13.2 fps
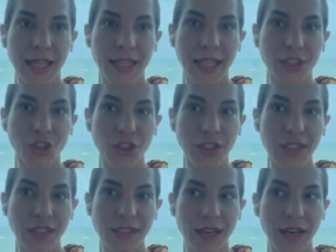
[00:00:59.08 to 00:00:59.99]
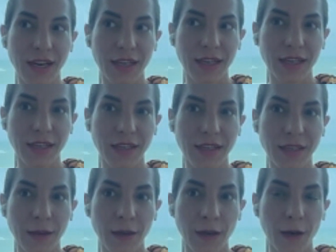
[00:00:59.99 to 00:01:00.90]
that she
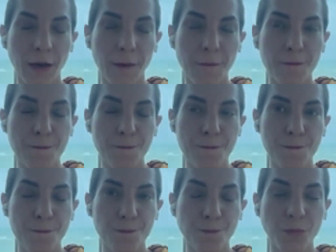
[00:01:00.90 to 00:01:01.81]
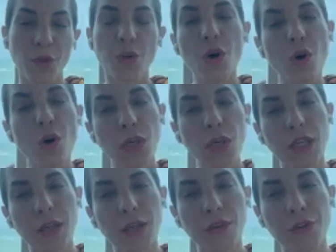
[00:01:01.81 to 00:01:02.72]
started um, not
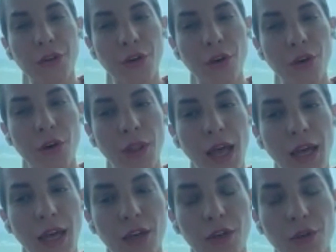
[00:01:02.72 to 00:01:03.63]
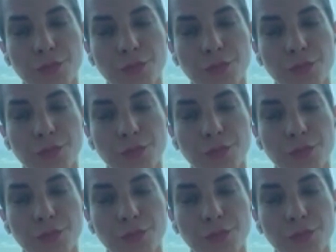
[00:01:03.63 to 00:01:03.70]
only you know like